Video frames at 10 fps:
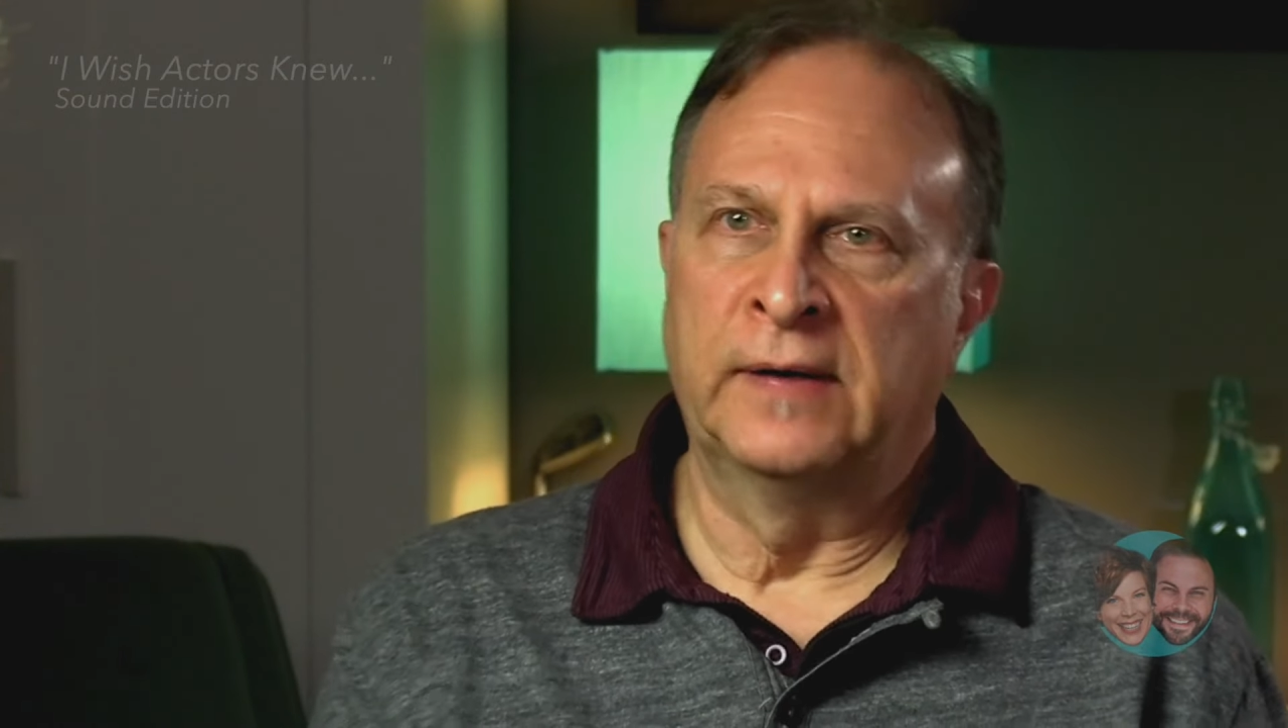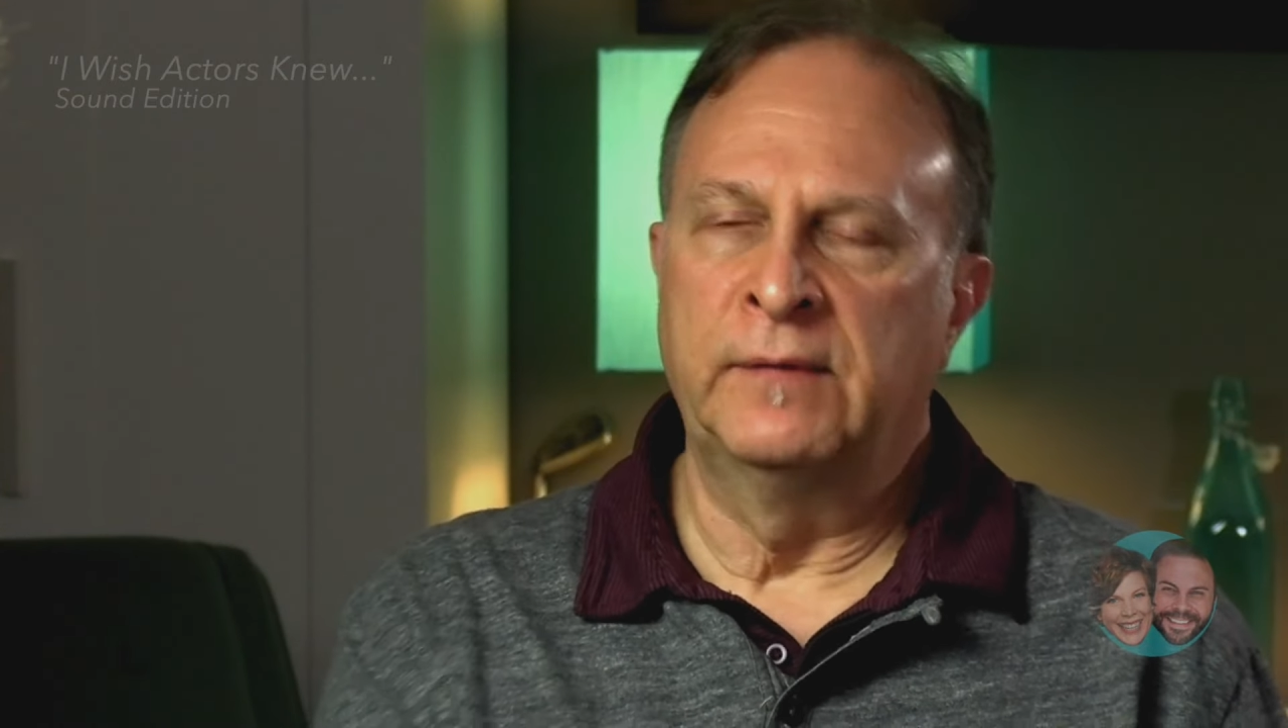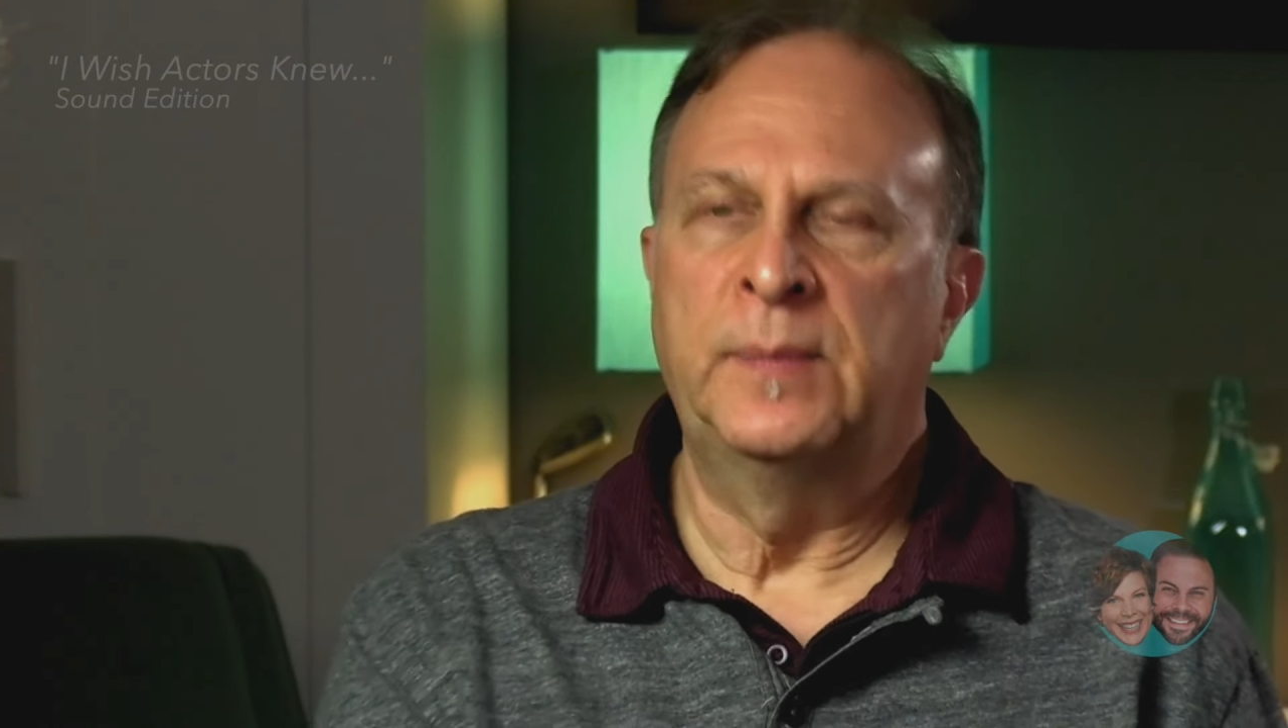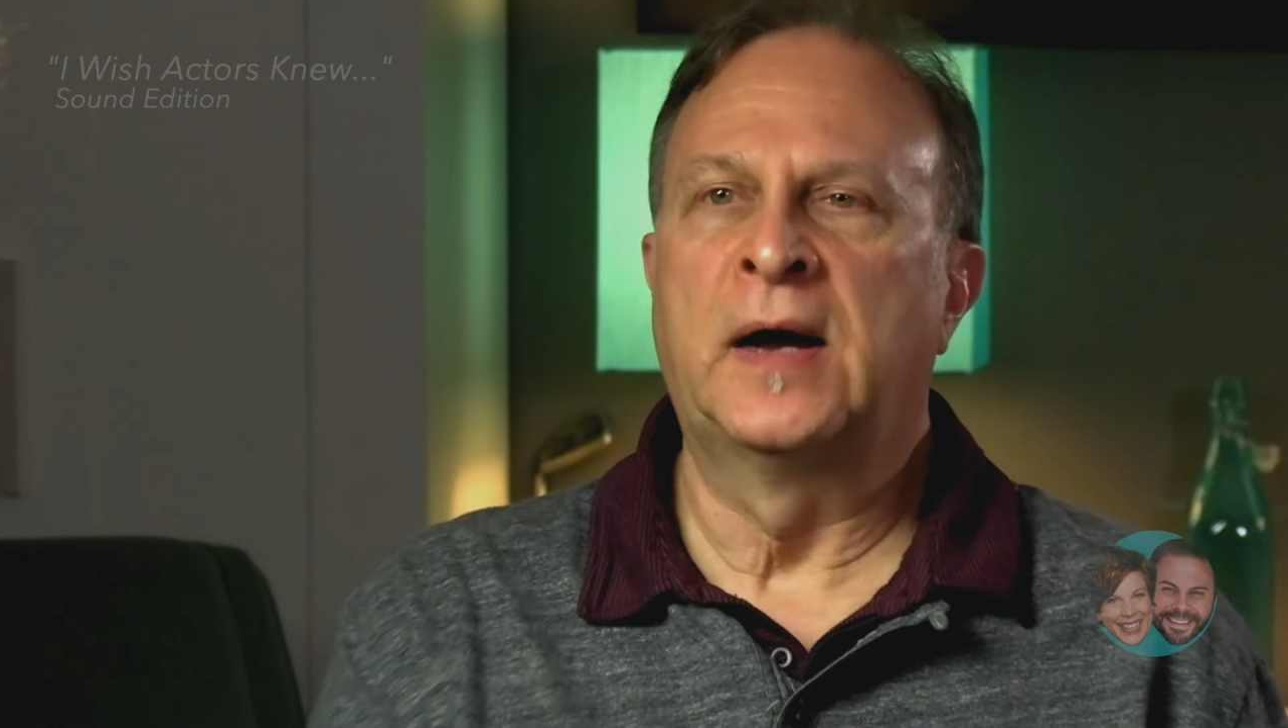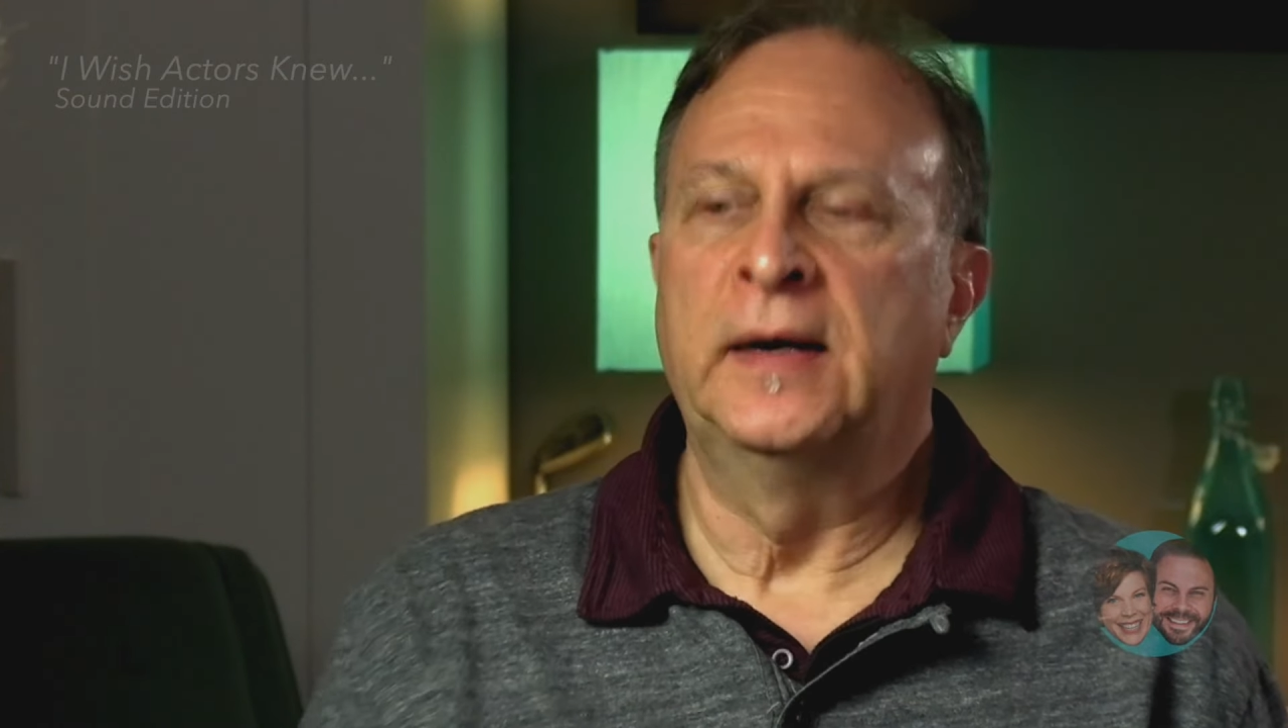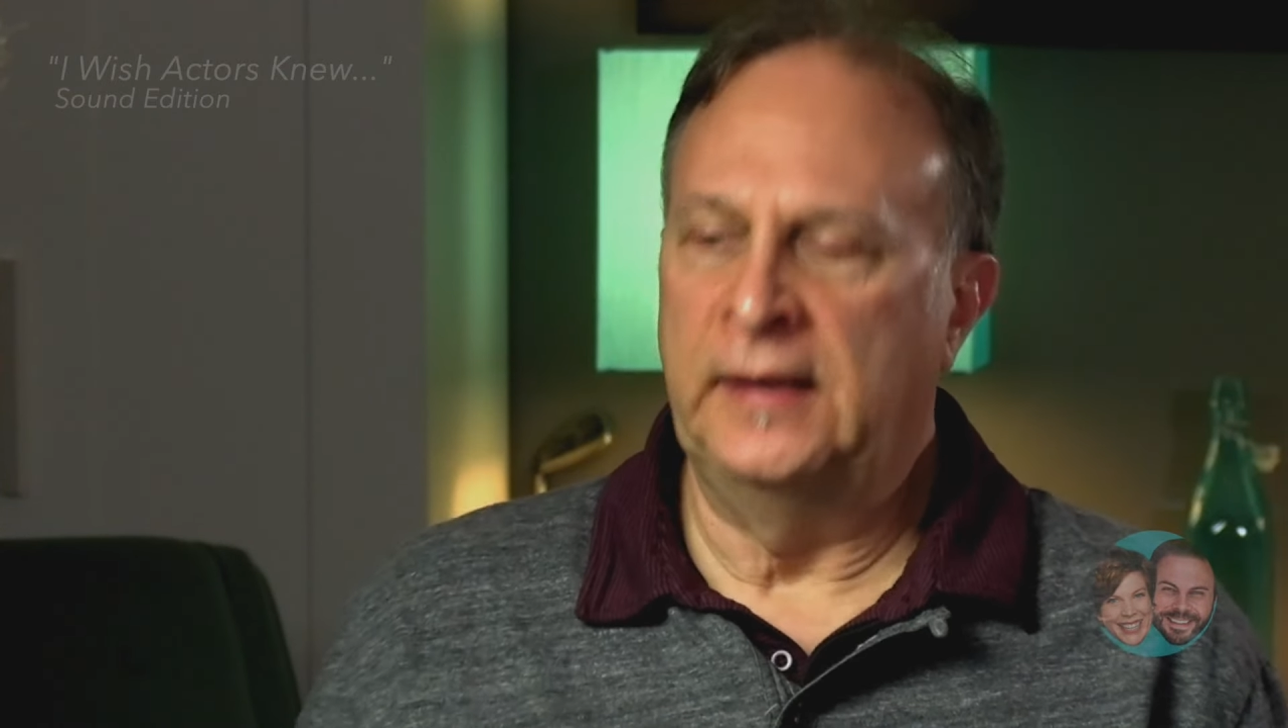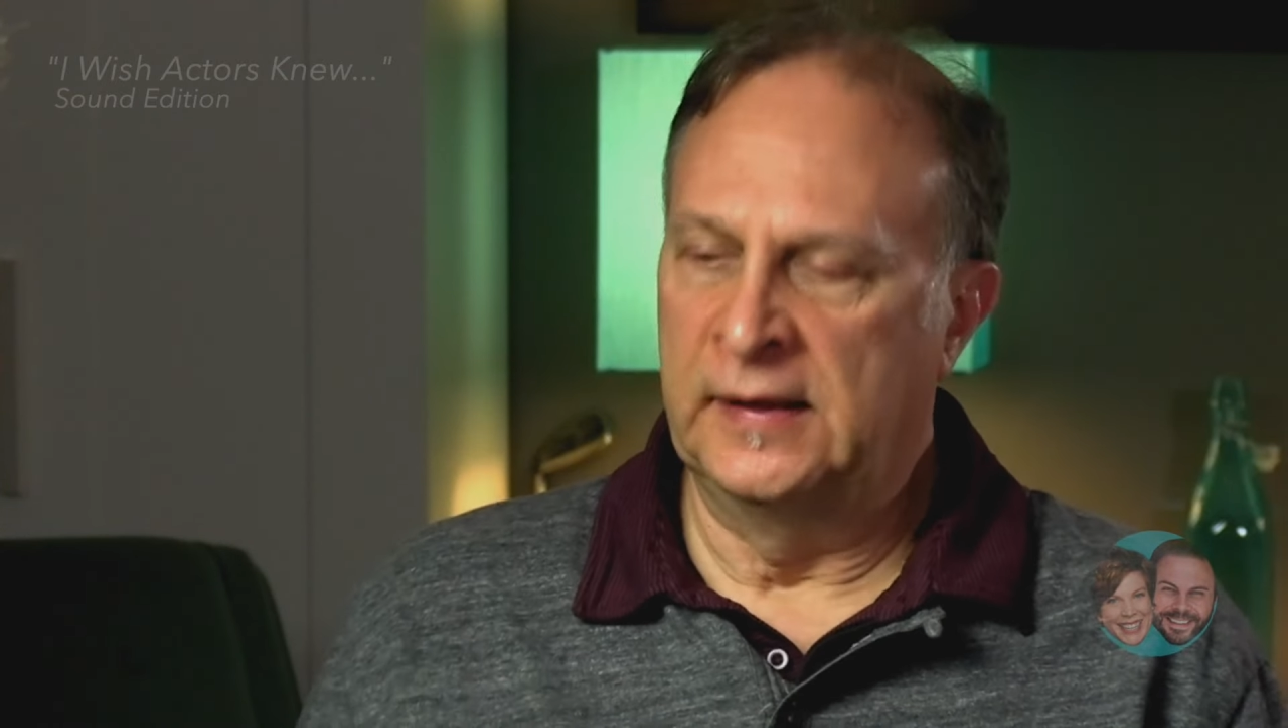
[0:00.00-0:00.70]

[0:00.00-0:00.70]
everybody